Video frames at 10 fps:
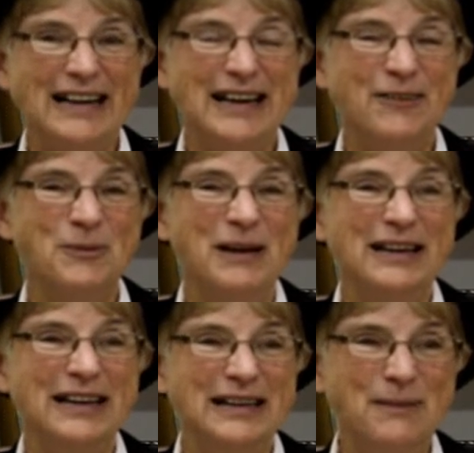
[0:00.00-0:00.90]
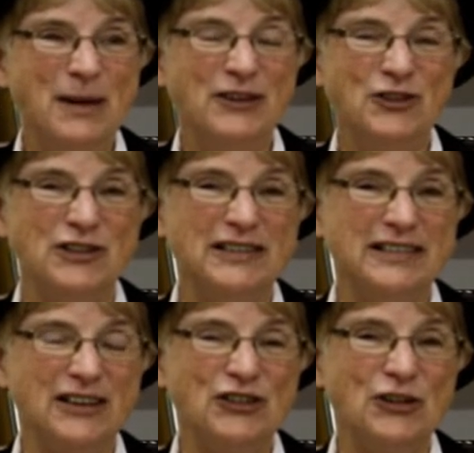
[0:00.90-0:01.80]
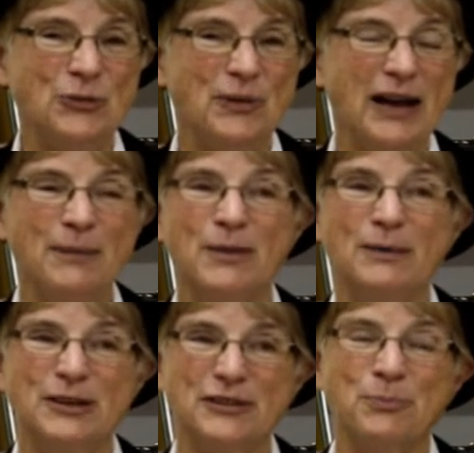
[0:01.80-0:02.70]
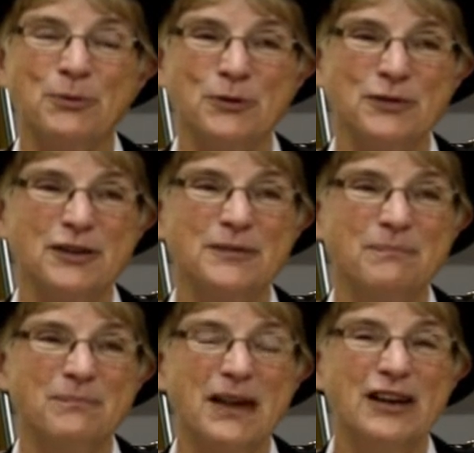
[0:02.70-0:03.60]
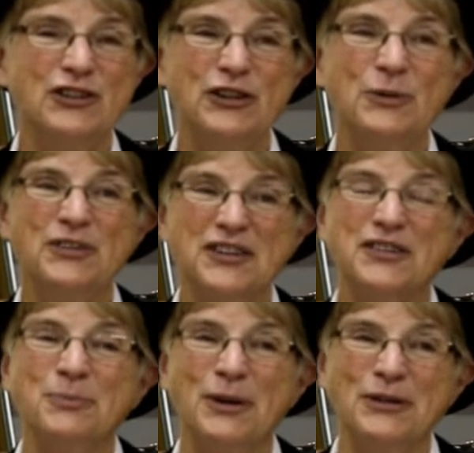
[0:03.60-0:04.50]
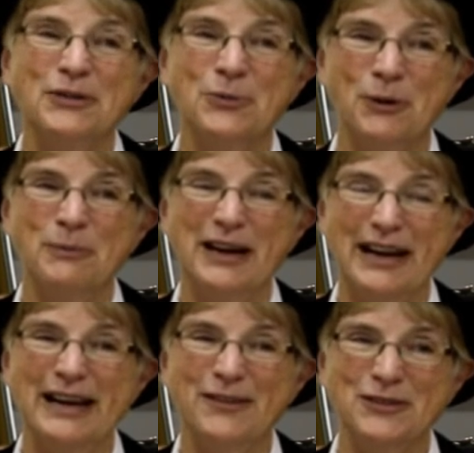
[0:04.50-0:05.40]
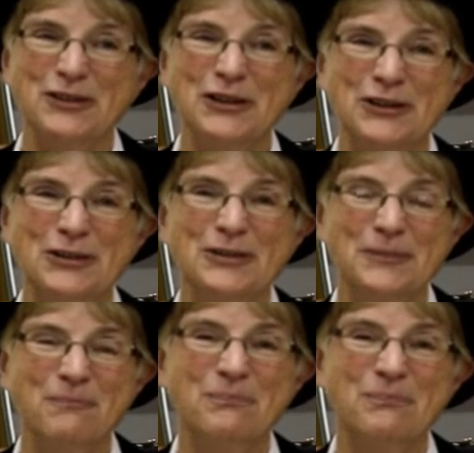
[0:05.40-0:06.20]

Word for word: I never made any major decisions without Mama's approval. She was the smartest woman I ever knew.